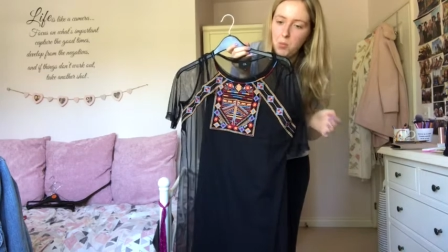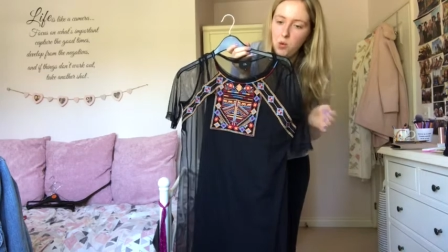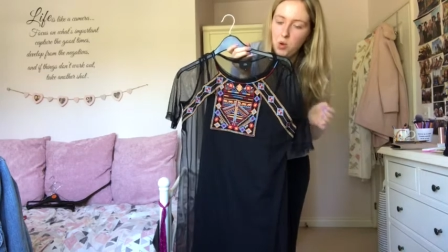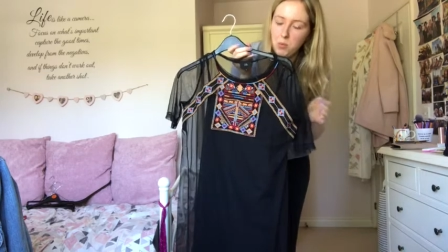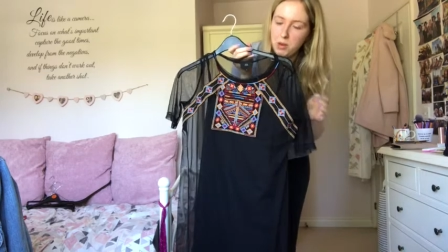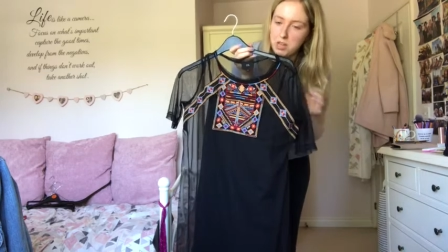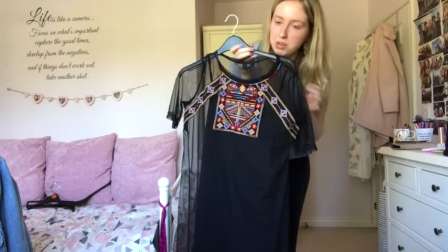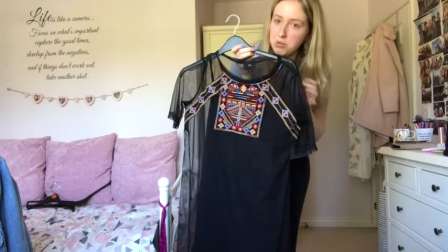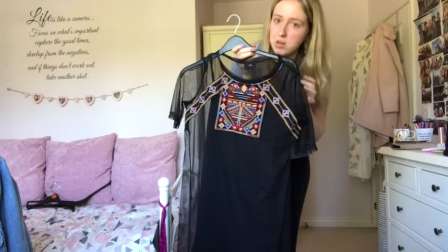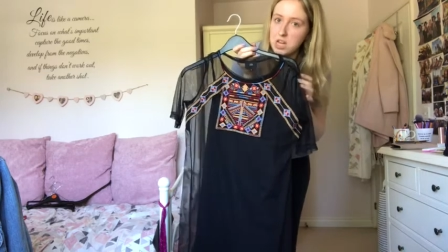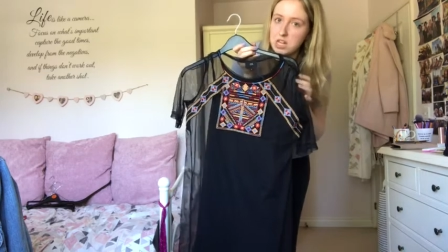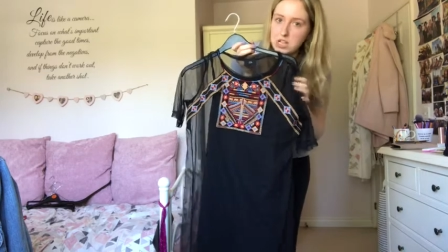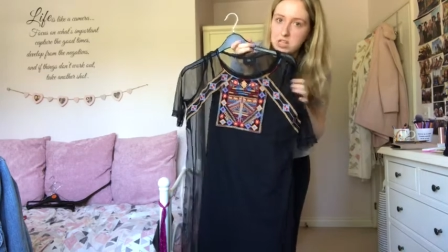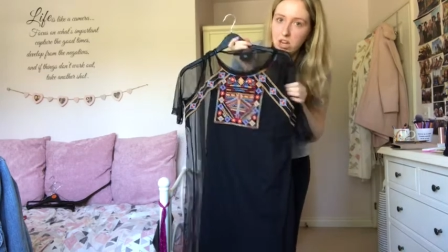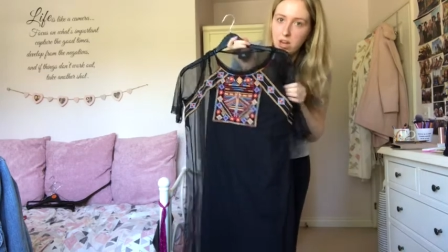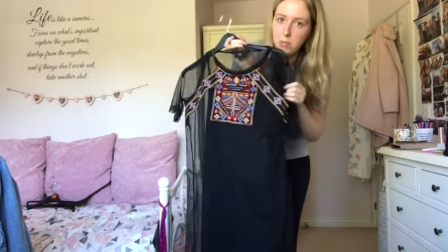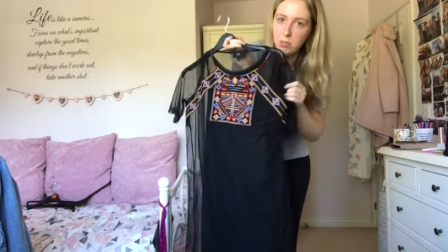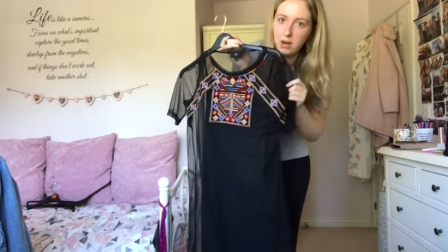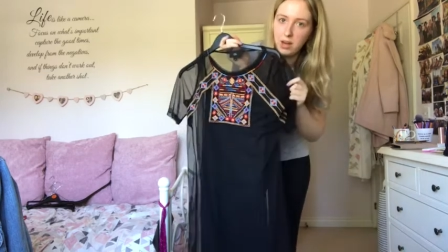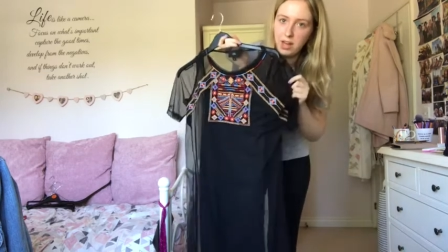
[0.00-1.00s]
it about three years ago,
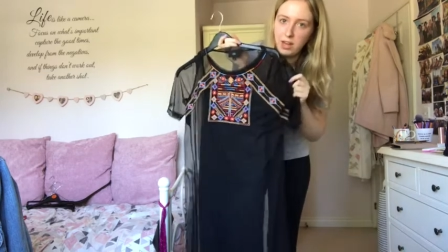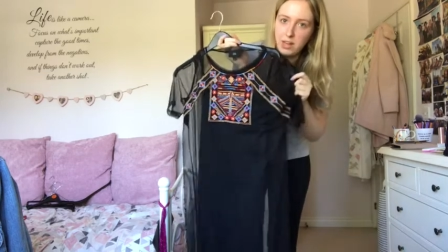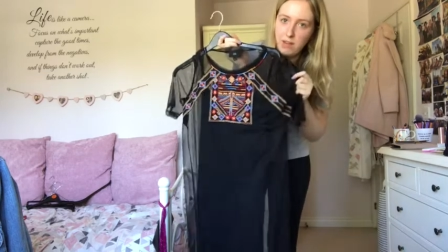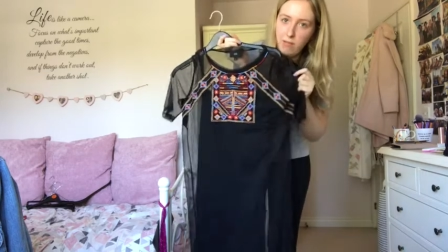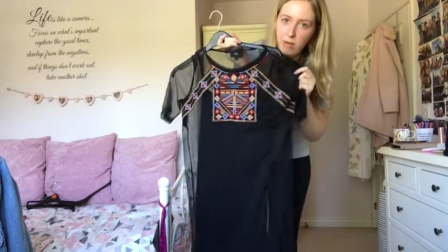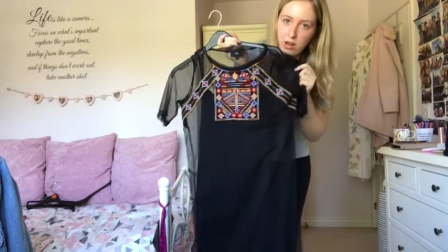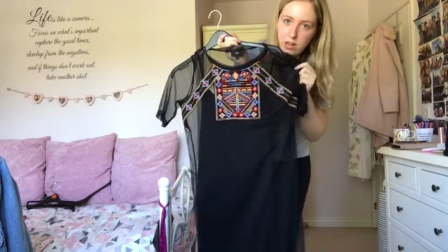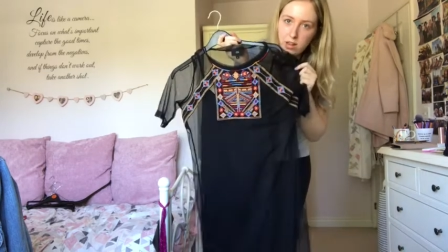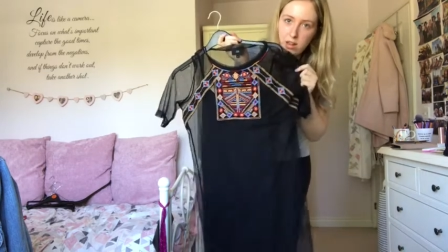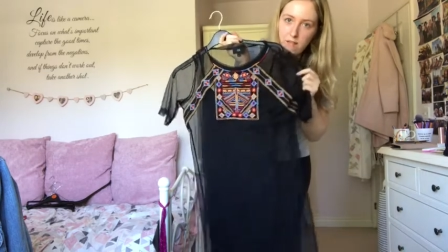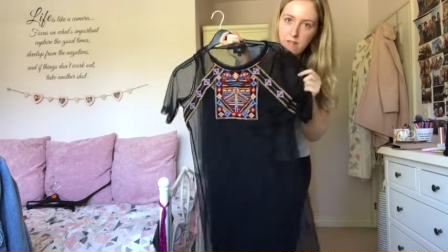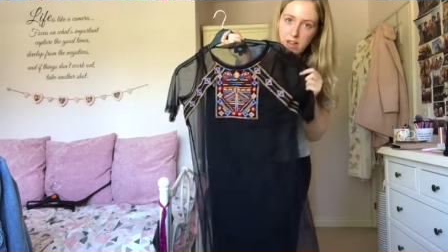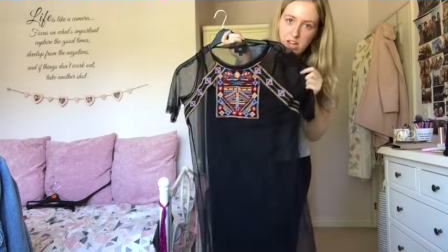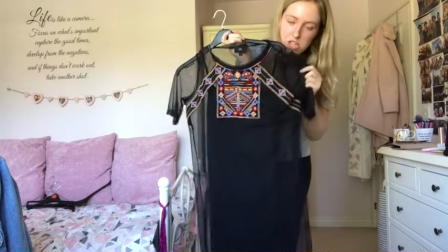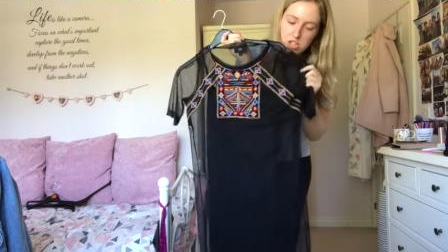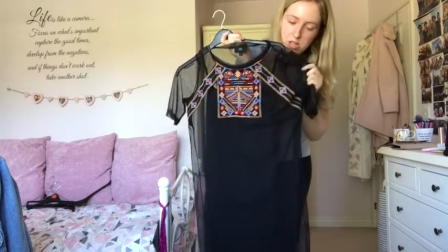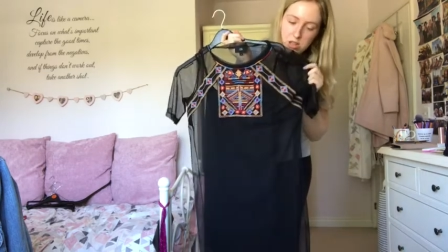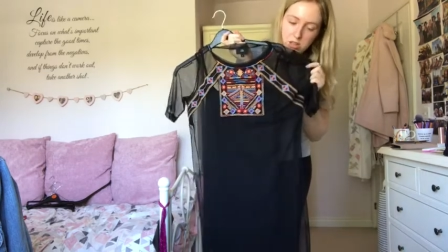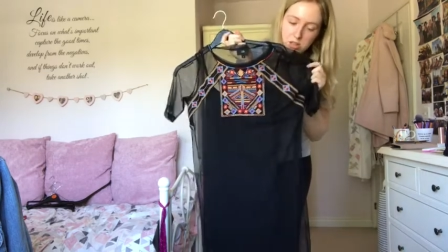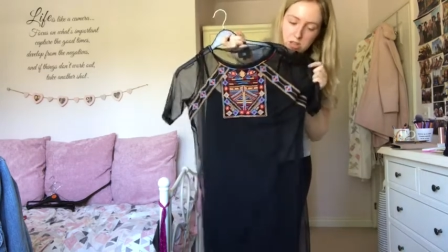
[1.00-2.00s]
but I can never go out of
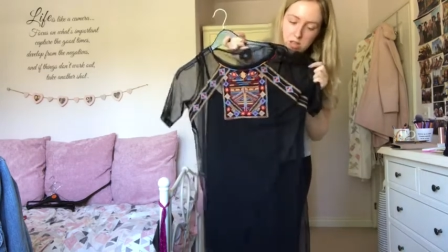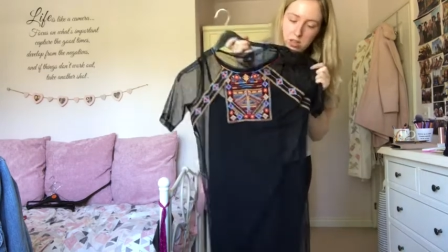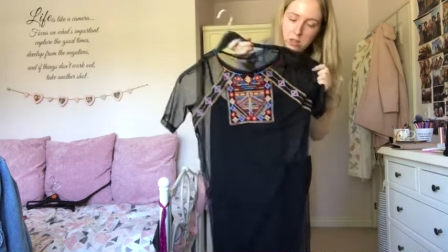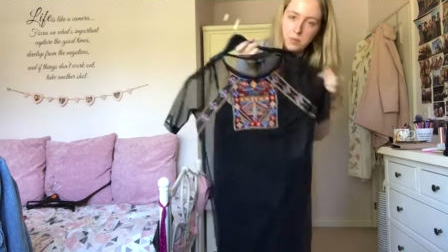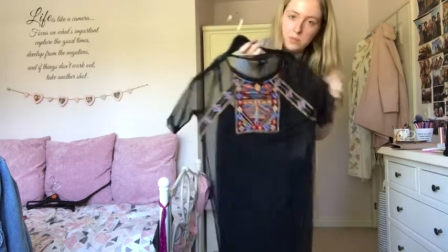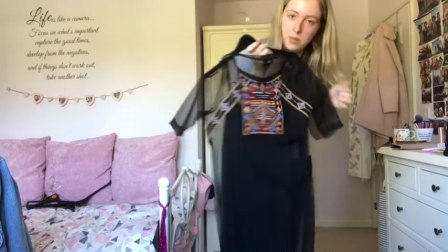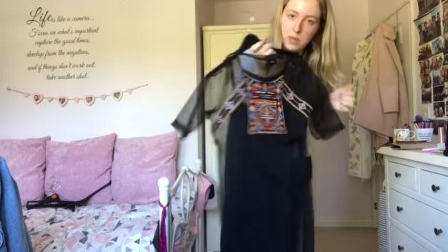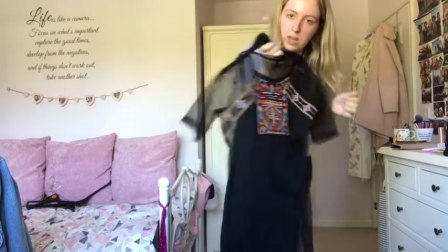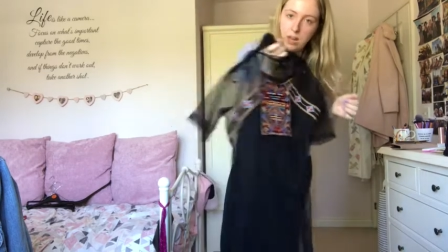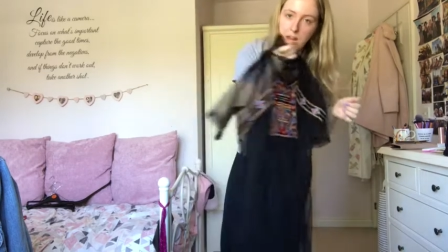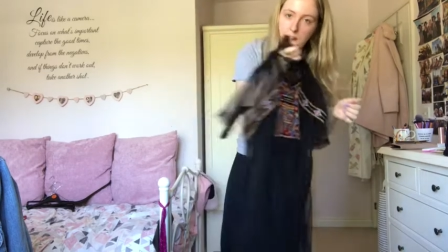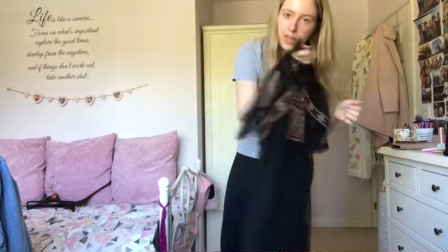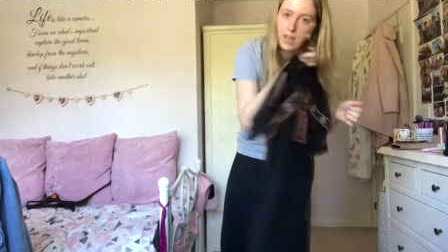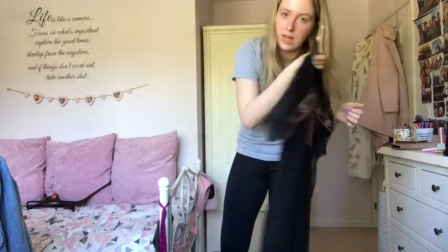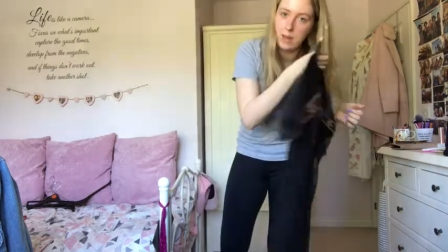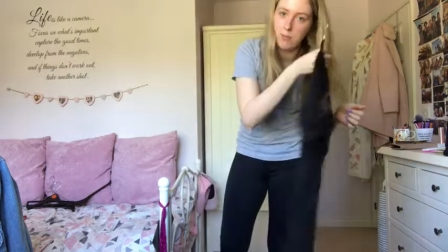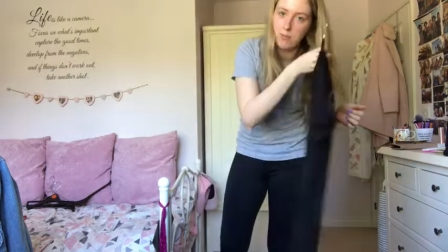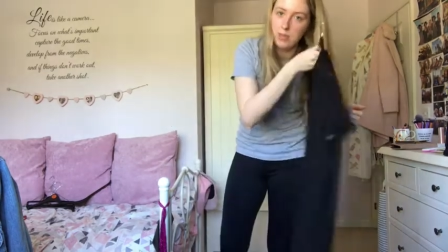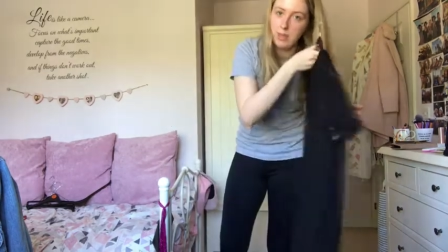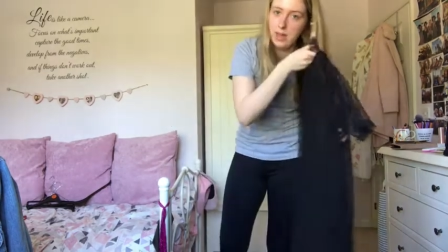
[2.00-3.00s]
fashion, so I'm going to
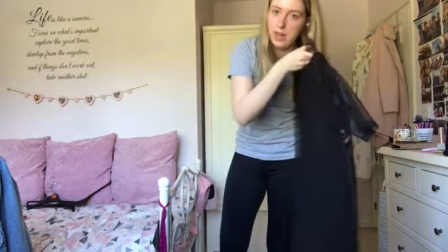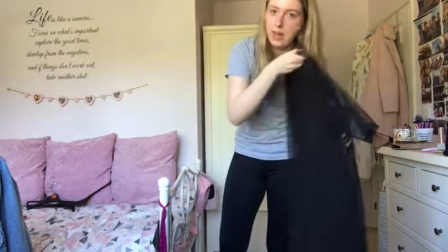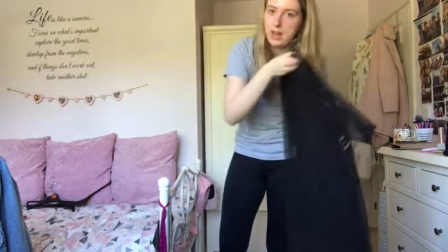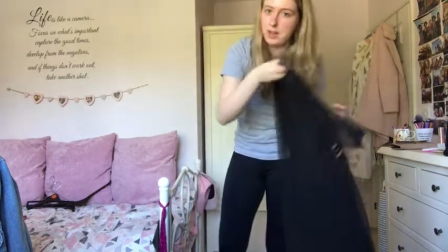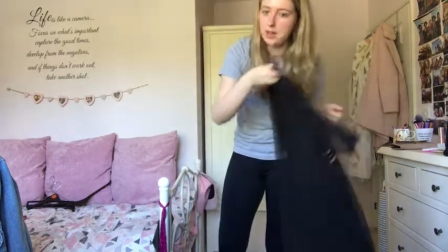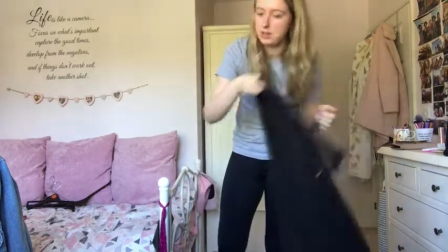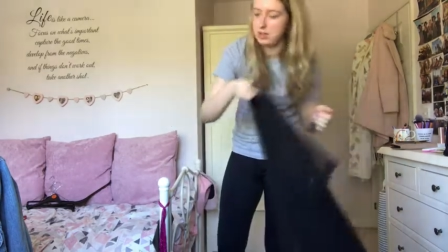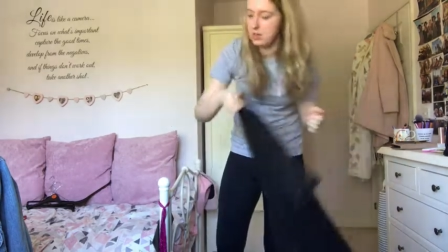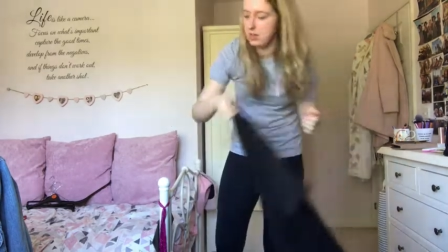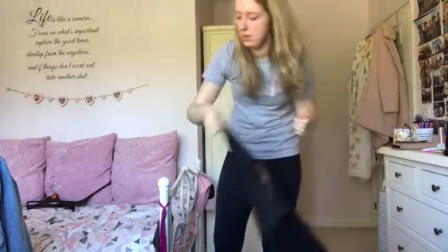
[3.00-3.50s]
keep that.